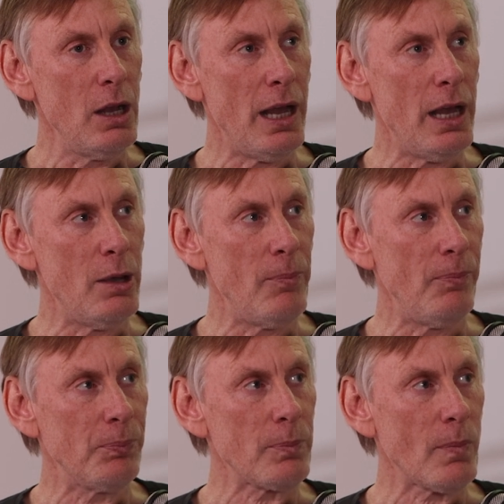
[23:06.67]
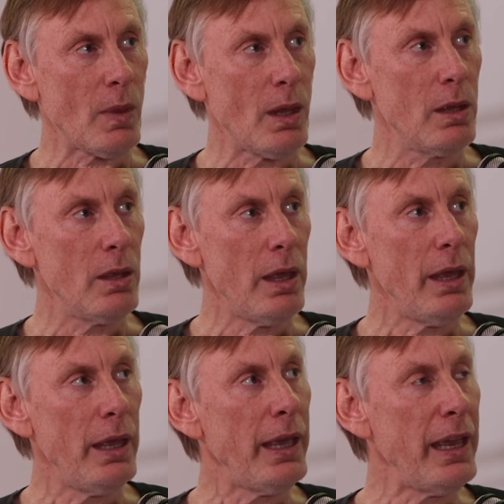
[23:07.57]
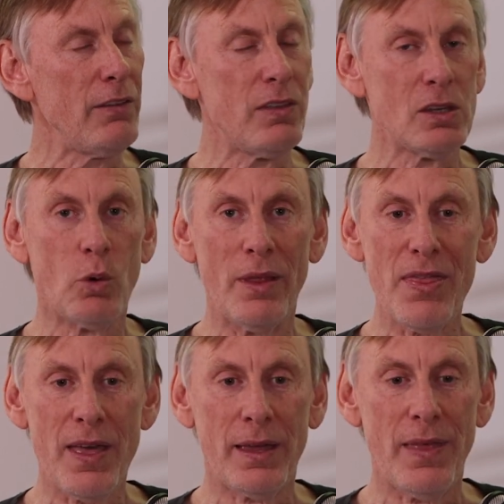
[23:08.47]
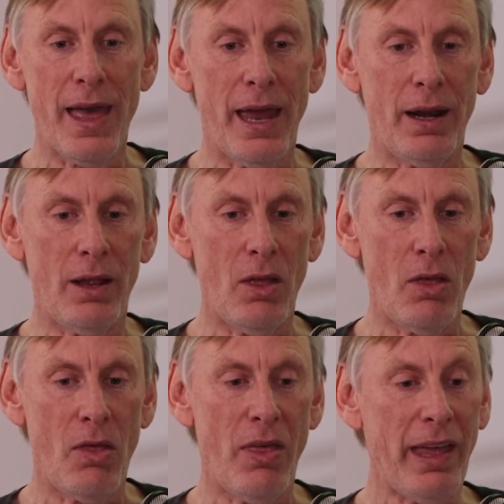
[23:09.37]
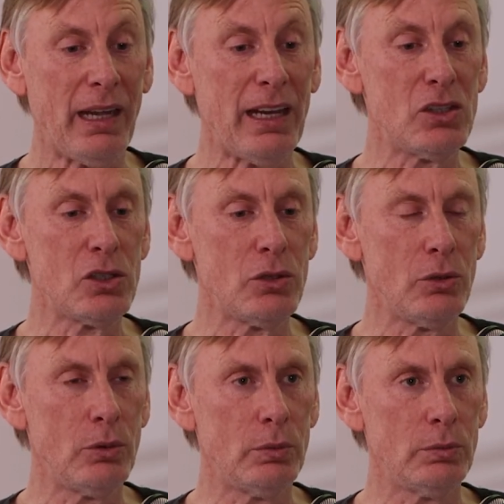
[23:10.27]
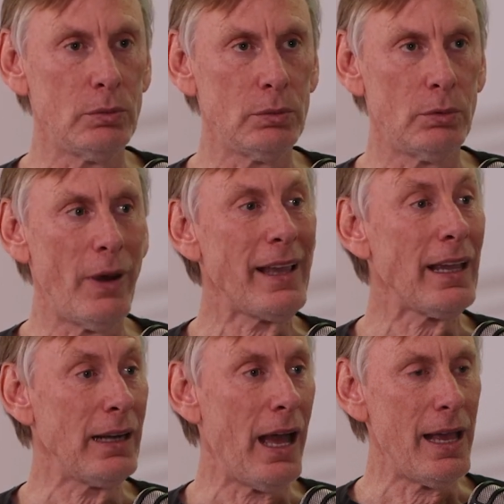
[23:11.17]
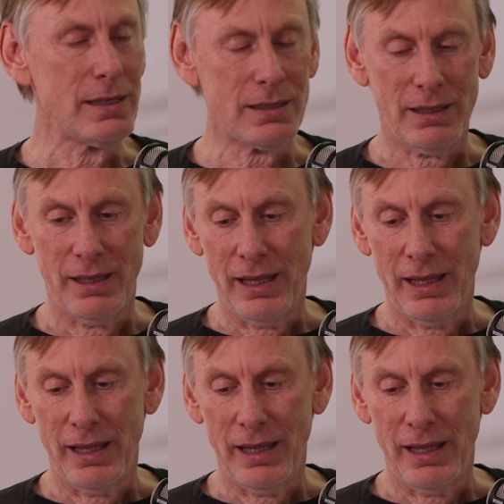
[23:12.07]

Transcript: And if there's one thing that they need to recognize,